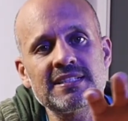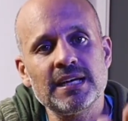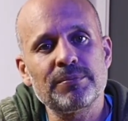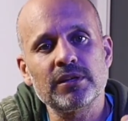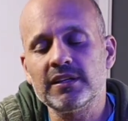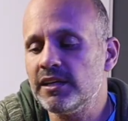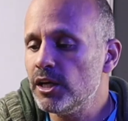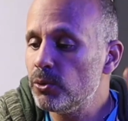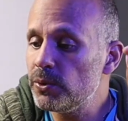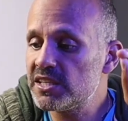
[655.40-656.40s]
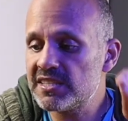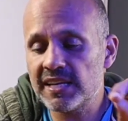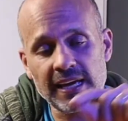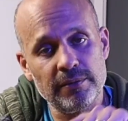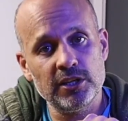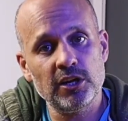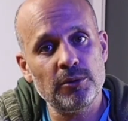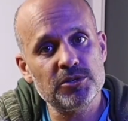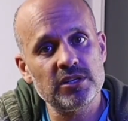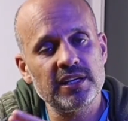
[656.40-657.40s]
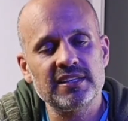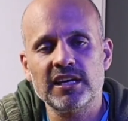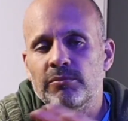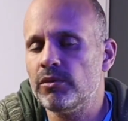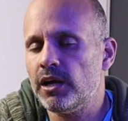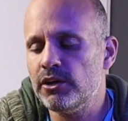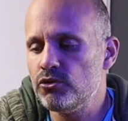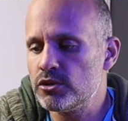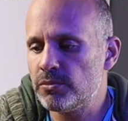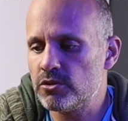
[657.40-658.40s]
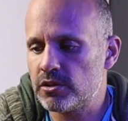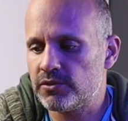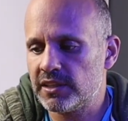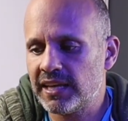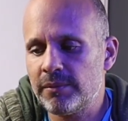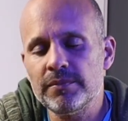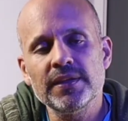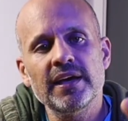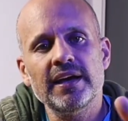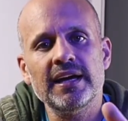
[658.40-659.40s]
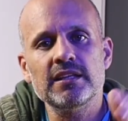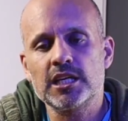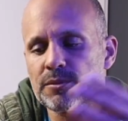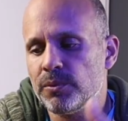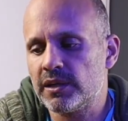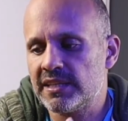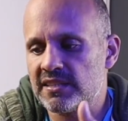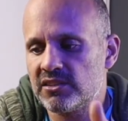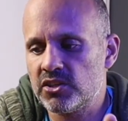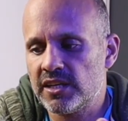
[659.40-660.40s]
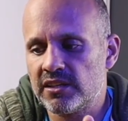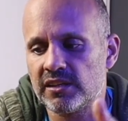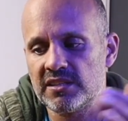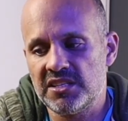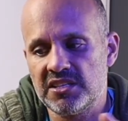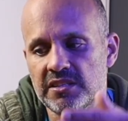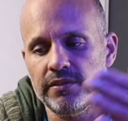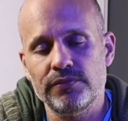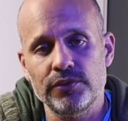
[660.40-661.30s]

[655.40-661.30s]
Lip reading: separately, which is the option that I use most of the time, and export as a 360